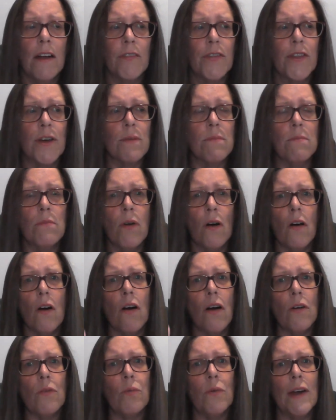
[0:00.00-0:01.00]
The
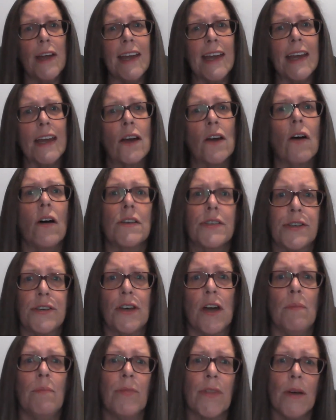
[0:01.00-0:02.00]
more we
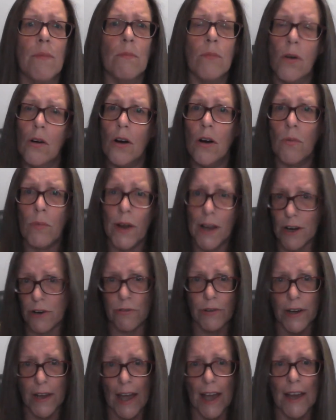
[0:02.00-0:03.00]
gossip, the more we're
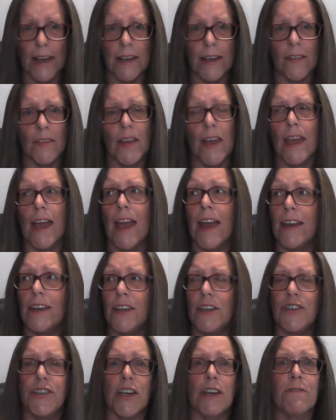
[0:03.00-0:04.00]
creating the
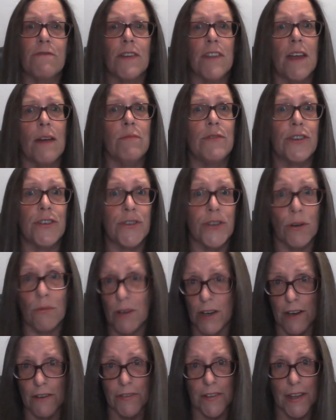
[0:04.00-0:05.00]
energy for them to do
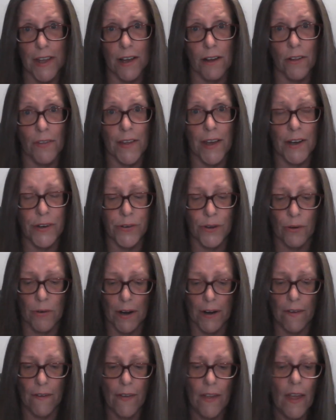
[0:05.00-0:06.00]
whatever the hell they're doing.
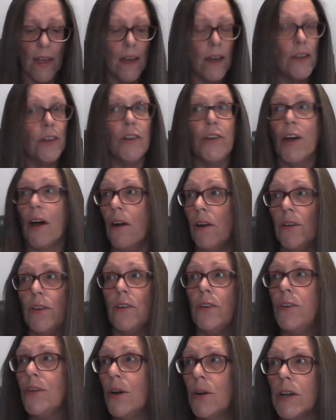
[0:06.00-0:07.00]
Don't
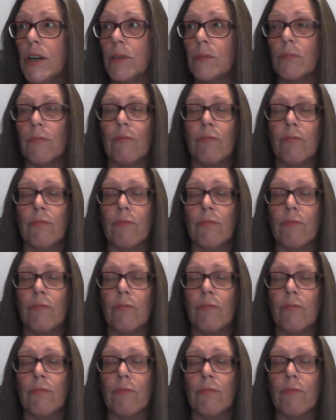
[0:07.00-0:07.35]
do it.